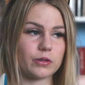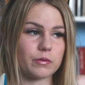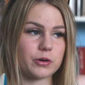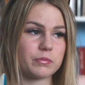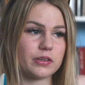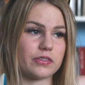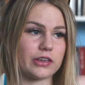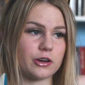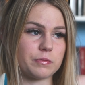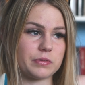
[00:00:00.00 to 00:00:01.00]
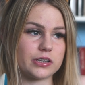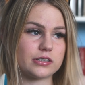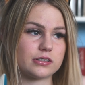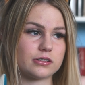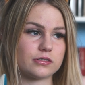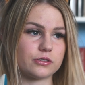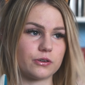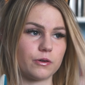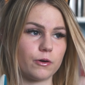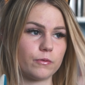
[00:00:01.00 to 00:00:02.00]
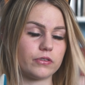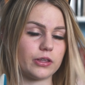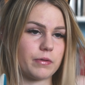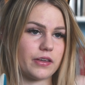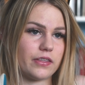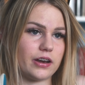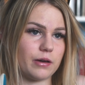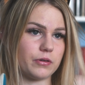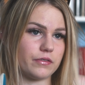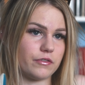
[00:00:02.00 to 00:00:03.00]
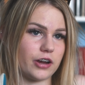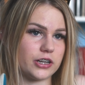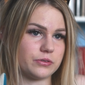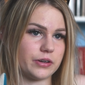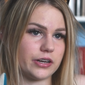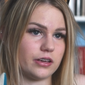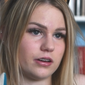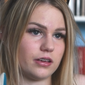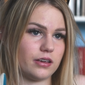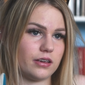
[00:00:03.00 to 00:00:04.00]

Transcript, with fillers: well, I want to be a therapist. So hopefully by then I would have graduated